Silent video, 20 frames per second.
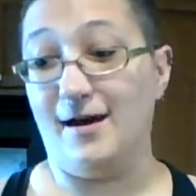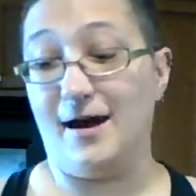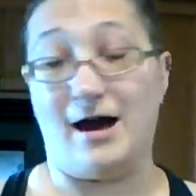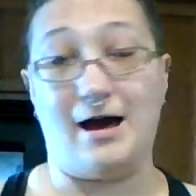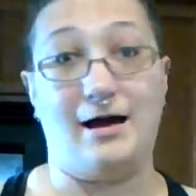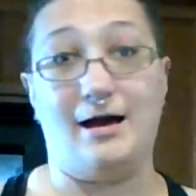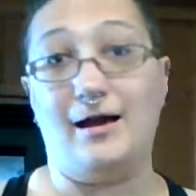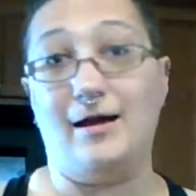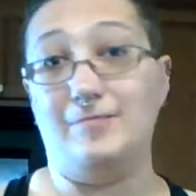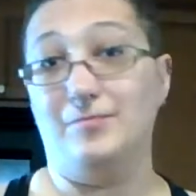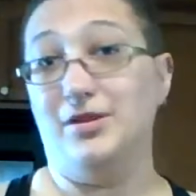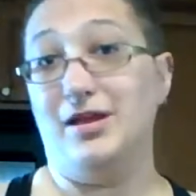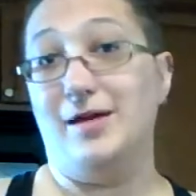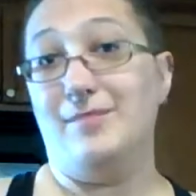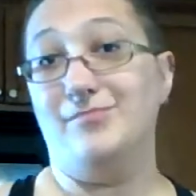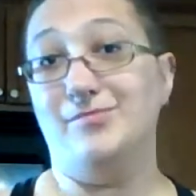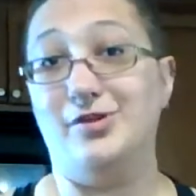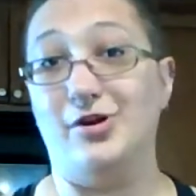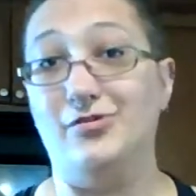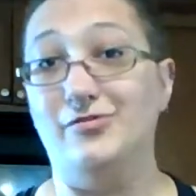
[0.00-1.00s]
I
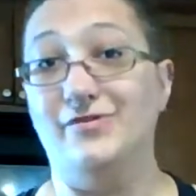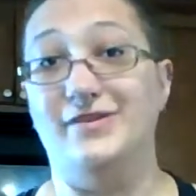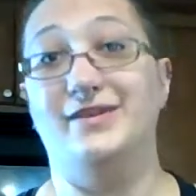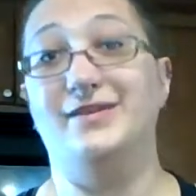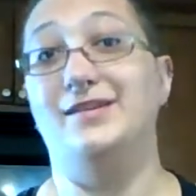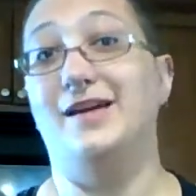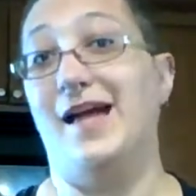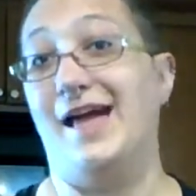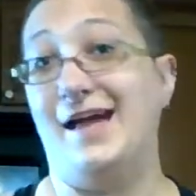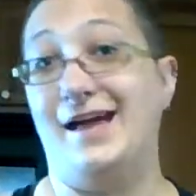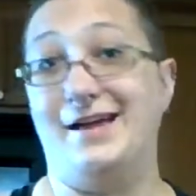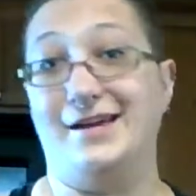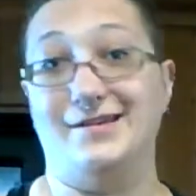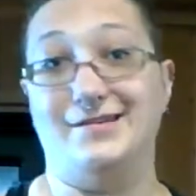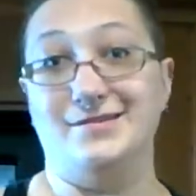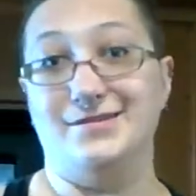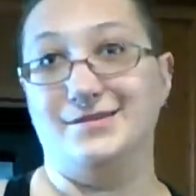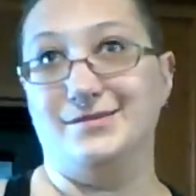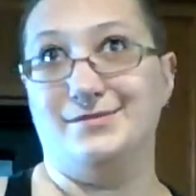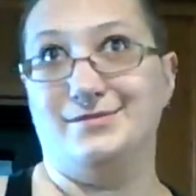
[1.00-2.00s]
blame COVID
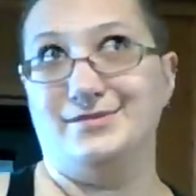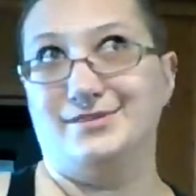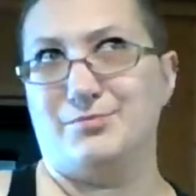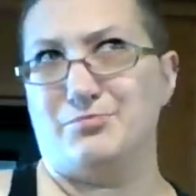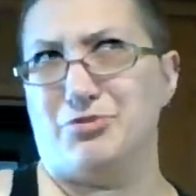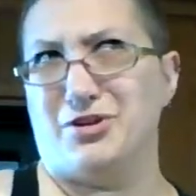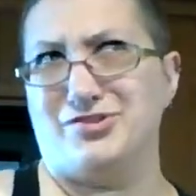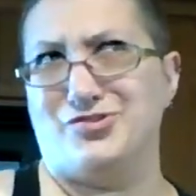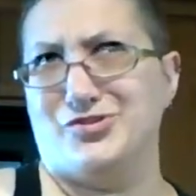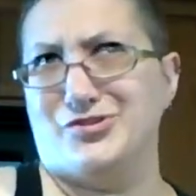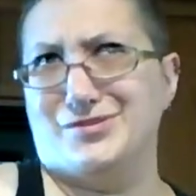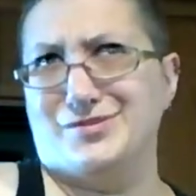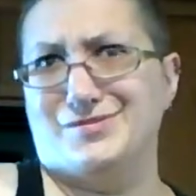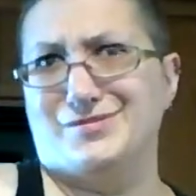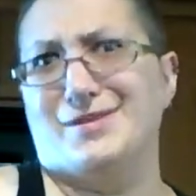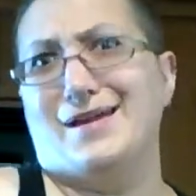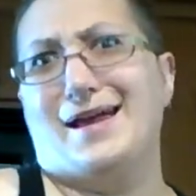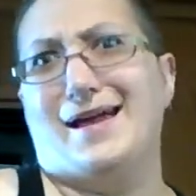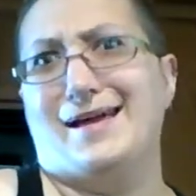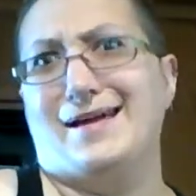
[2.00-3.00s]
and depression
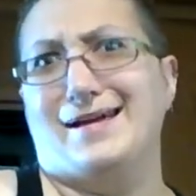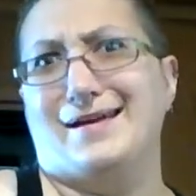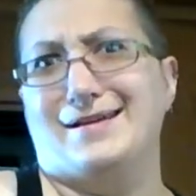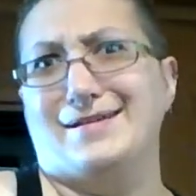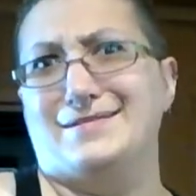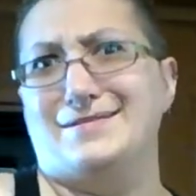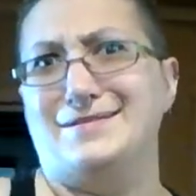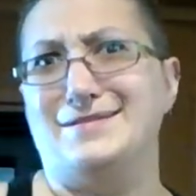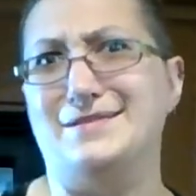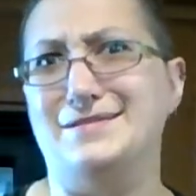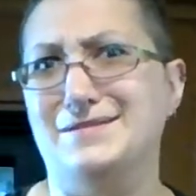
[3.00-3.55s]
and